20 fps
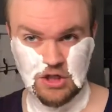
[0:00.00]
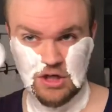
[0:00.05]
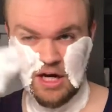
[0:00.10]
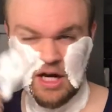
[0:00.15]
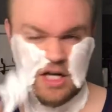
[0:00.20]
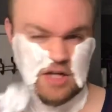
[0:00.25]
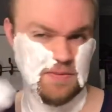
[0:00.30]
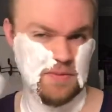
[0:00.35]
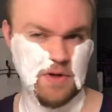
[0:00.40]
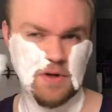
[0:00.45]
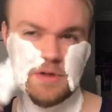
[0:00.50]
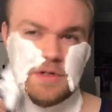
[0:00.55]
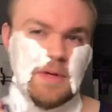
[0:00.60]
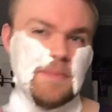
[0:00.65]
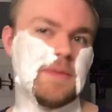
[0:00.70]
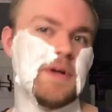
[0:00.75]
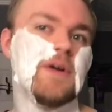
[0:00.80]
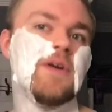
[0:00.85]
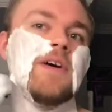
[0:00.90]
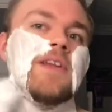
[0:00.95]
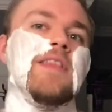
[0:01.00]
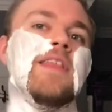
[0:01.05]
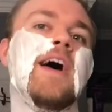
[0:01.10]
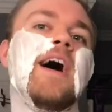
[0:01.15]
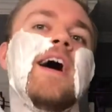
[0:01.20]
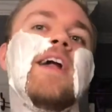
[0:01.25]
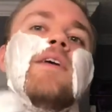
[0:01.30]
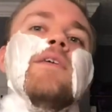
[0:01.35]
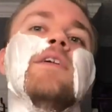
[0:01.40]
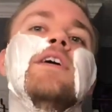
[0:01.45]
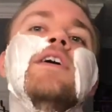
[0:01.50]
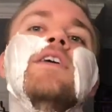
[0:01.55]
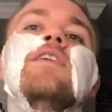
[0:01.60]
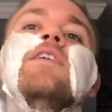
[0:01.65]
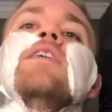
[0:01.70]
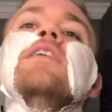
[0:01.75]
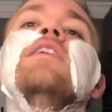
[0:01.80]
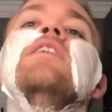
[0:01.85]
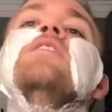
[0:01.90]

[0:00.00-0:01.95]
jasmine or something like that. I don't know.